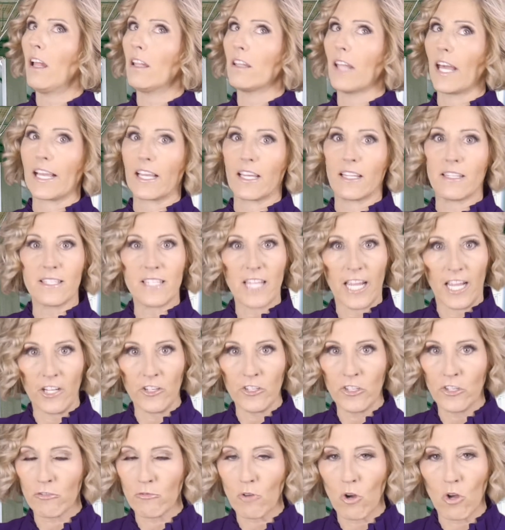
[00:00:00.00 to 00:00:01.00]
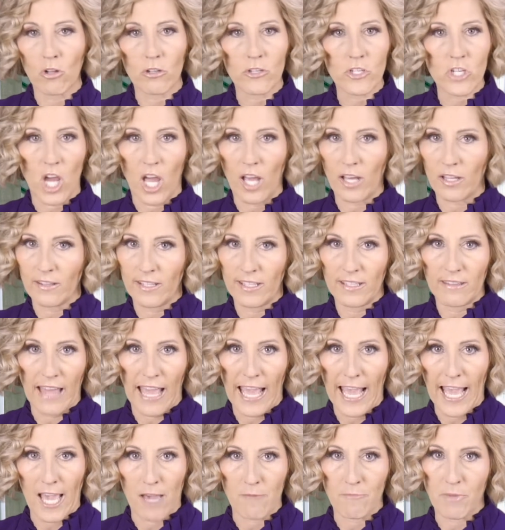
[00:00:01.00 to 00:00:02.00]
like a 10-year-old chocolate
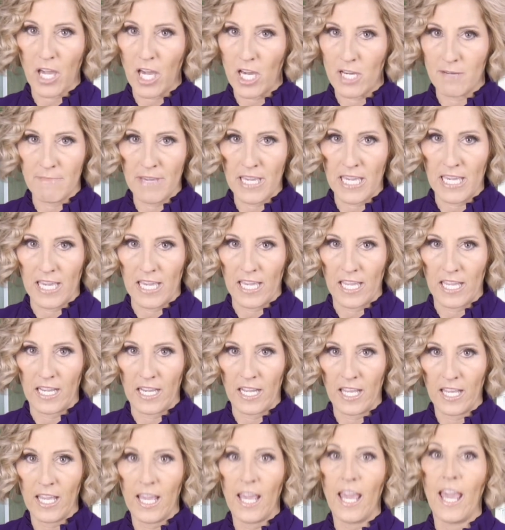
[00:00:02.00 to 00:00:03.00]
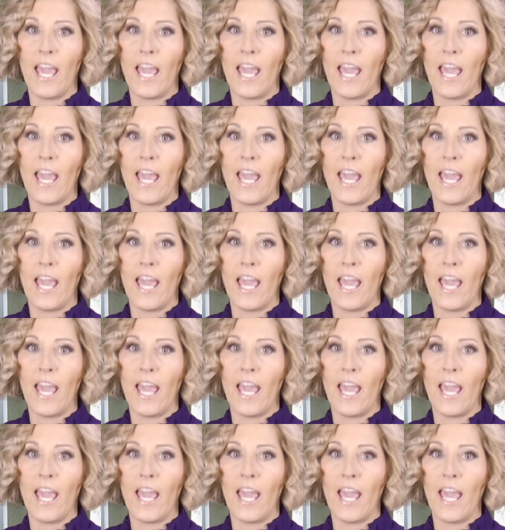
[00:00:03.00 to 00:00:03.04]
lab come in